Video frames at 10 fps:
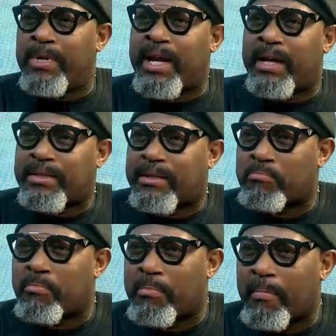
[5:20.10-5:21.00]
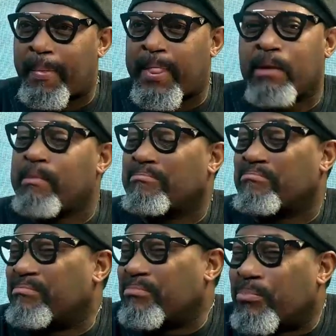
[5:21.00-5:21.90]
the there next? There are new ones that have
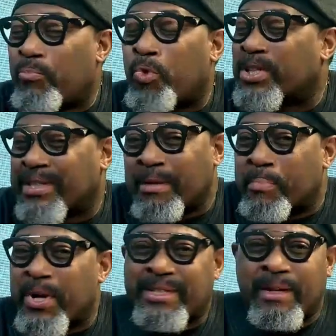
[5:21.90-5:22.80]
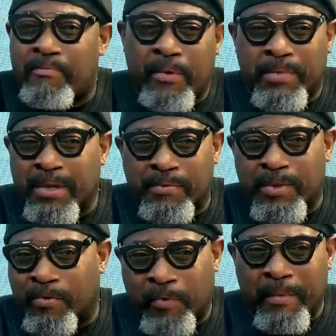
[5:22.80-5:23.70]
emerged. What separates them from,
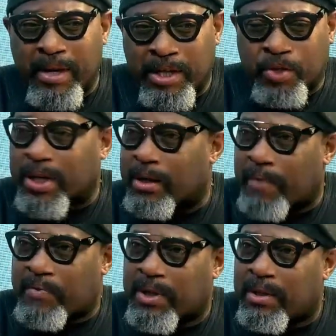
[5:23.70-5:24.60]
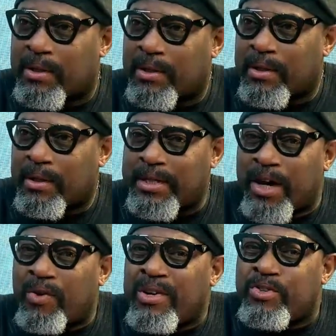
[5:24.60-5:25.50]
the, from each other? Nothing. They're
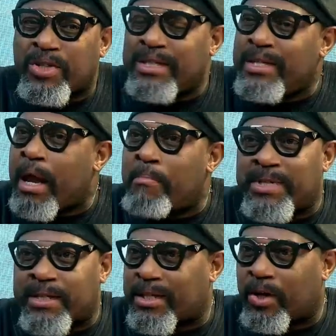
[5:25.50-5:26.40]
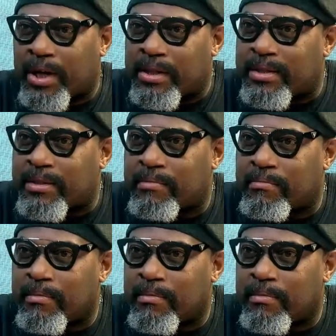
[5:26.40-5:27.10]
all just names and slogans.